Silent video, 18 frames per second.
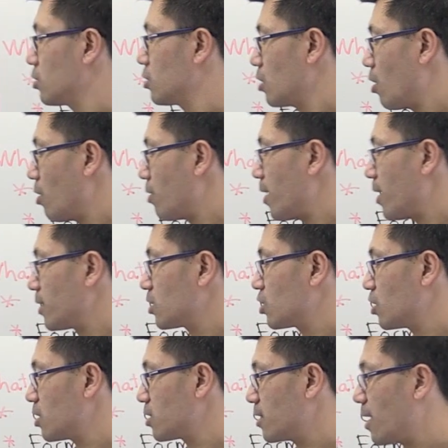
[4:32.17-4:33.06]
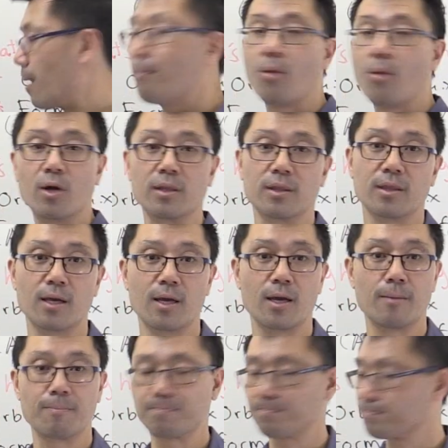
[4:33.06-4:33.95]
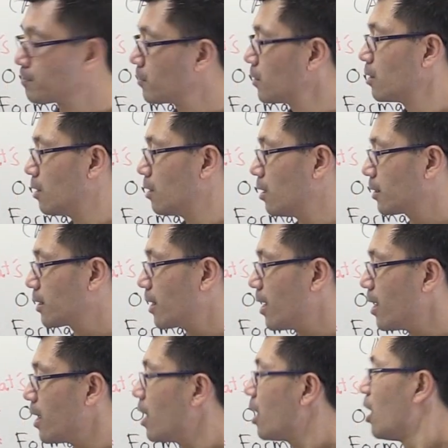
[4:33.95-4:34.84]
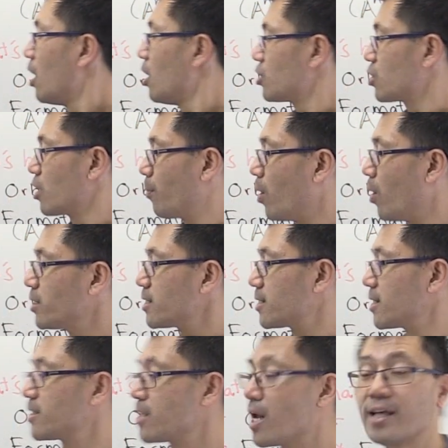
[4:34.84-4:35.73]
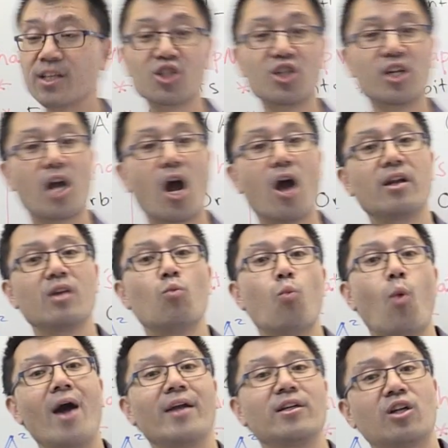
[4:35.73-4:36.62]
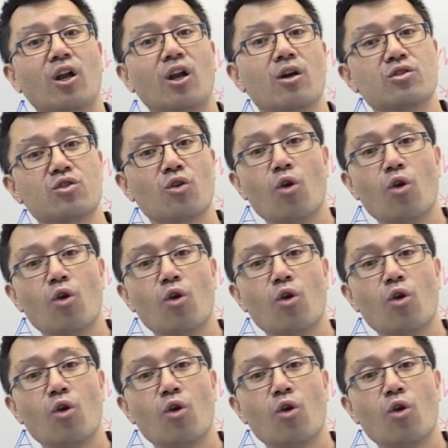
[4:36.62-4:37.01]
so that's just that point there. Okay, so the point is there's actually only one closed